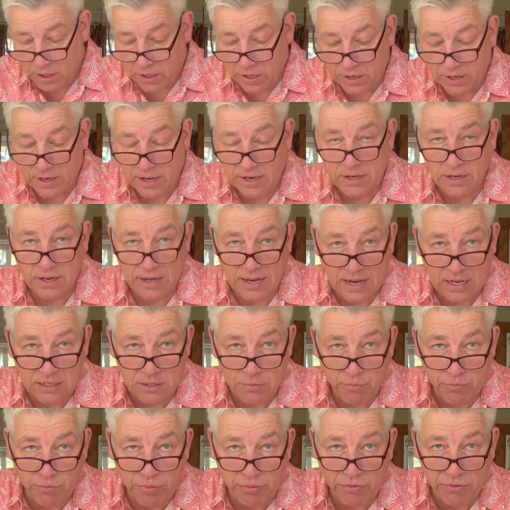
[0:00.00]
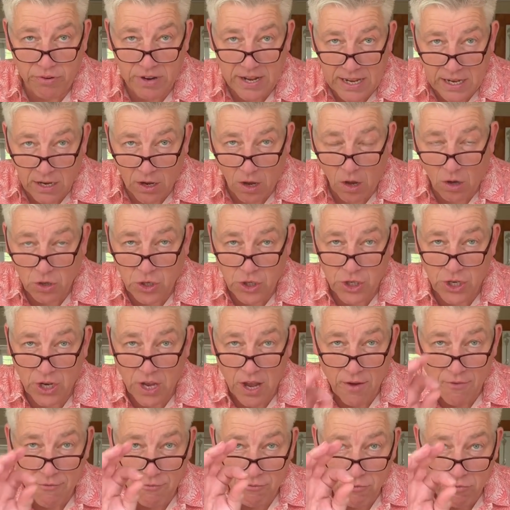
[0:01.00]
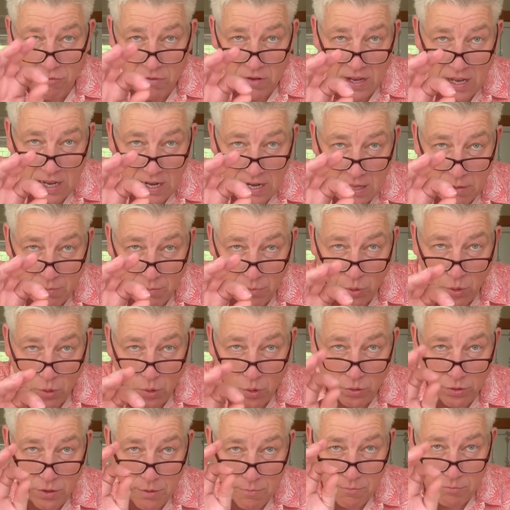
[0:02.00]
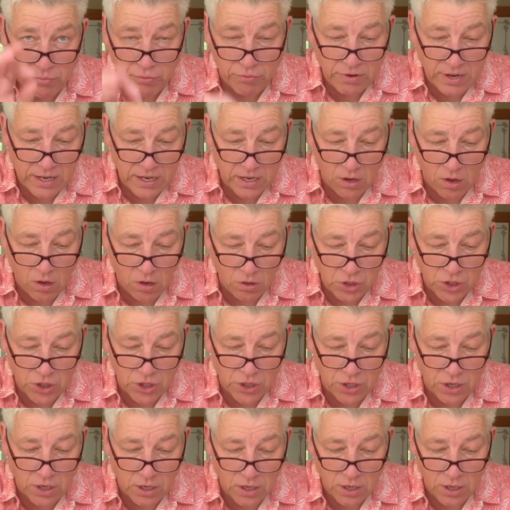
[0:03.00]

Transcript: gonna need a nice brioche, really important, brioche